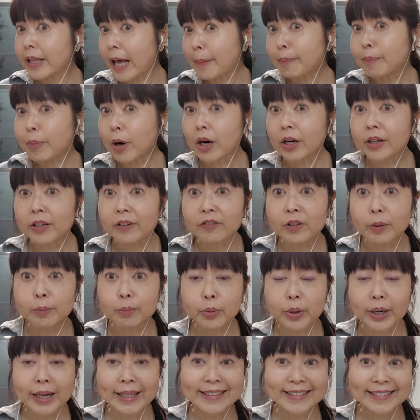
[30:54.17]
part of the
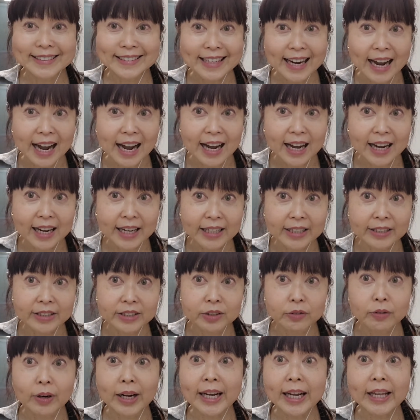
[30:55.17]
brain
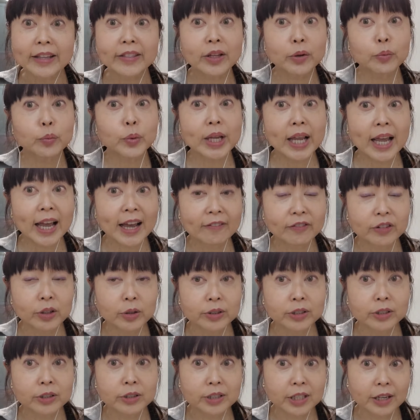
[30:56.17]
dies, right? And then we have
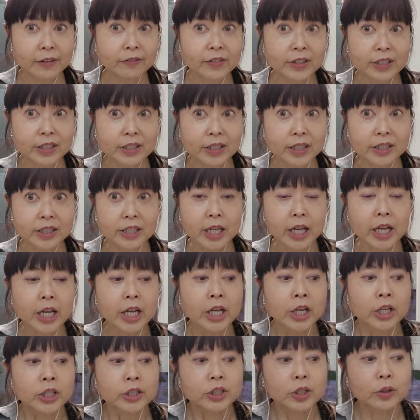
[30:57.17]
these deficits.
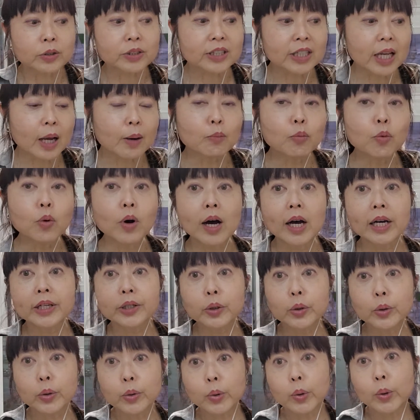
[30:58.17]
So someone
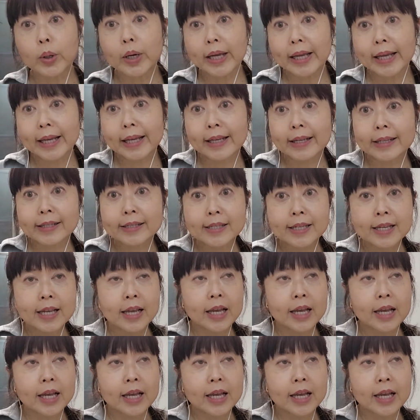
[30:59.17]
who is